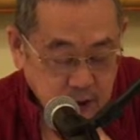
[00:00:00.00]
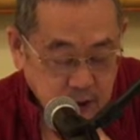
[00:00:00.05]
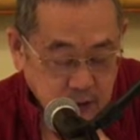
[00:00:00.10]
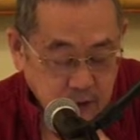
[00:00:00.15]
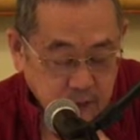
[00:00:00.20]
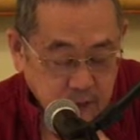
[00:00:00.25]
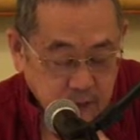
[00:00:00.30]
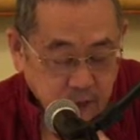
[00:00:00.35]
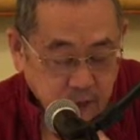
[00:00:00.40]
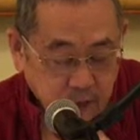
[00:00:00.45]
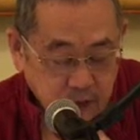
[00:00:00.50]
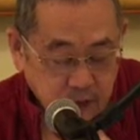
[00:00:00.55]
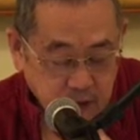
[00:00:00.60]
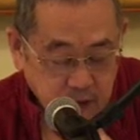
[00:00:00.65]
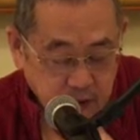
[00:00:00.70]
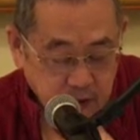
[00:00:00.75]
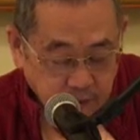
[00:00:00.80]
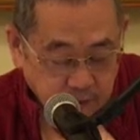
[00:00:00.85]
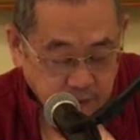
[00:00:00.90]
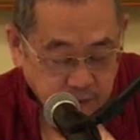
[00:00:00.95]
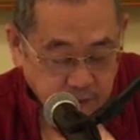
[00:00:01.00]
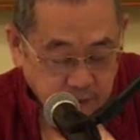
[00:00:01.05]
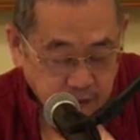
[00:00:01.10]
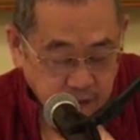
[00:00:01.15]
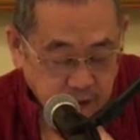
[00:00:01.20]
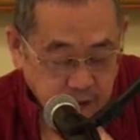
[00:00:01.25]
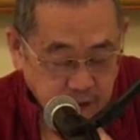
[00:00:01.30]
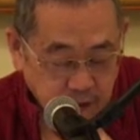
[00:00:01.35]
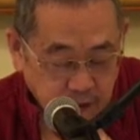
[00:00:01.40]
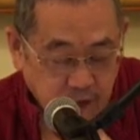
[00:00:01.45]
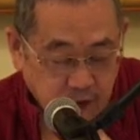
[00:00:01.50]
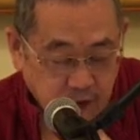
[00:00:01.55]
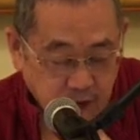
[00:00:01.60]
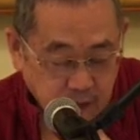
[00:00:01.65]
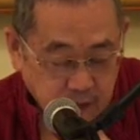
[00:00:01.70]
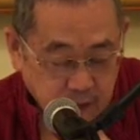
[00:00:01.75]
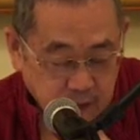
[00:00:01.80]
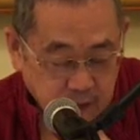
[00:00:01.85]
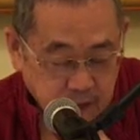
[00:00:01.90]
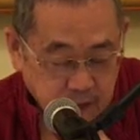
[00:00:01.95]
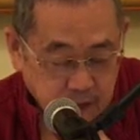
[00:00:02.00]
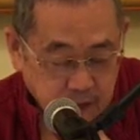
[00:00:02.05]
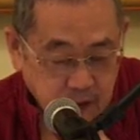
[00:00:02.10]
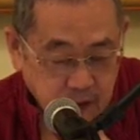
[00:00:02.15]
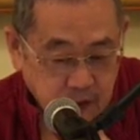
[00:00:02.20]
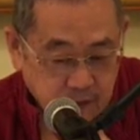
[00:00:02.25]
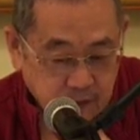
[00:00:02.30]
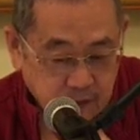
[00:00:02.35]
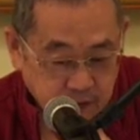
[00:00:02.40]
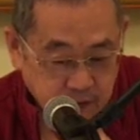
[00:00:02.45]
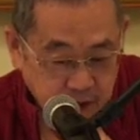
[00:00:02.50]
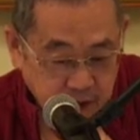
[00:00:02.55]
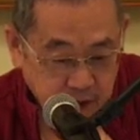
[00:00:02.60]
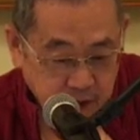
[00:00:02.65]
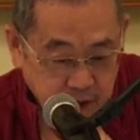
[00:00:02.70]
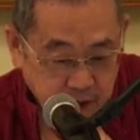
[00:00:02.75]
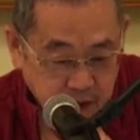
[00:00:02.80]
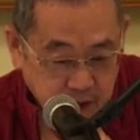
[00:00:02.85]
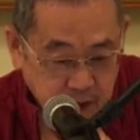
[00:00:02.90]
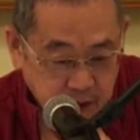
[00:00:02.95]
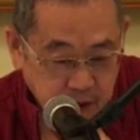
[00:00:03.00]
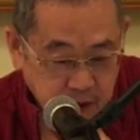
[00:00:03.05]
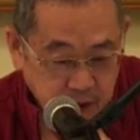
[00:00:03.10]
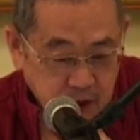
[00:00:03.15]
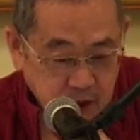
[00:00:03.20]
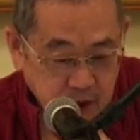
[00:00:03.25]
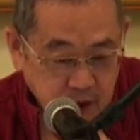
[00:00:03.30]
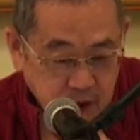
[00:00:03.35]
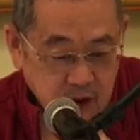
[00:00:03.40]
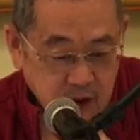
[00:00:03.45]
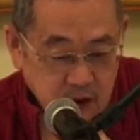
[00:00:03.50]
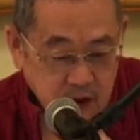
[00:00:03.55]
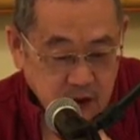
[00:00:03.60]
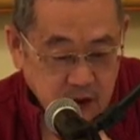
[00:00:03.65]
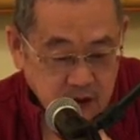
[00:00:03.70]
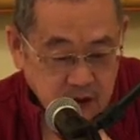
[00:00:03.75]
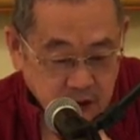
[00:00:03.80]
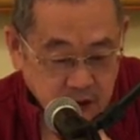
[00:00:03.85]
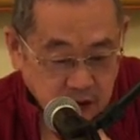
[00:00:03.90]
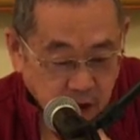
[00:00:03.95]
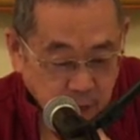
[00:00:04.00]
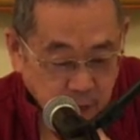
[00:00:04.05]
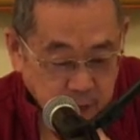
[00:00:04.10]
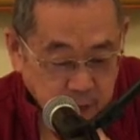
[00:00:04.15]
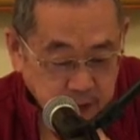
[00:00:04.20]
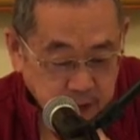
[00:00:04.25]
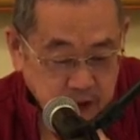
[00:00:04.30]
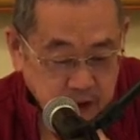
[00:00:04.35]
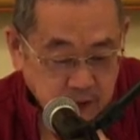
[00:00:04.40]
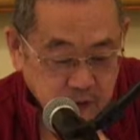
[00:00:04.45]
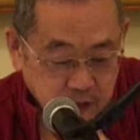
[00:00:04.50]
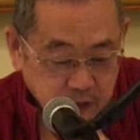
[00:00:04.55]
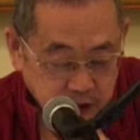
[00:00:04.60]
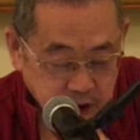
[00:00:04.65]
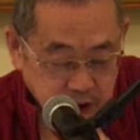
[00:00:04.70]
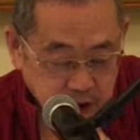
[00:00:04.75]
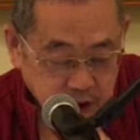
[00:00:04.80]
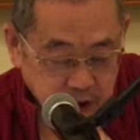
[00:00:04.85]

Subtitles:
if you develop faith in the topics of Krishna,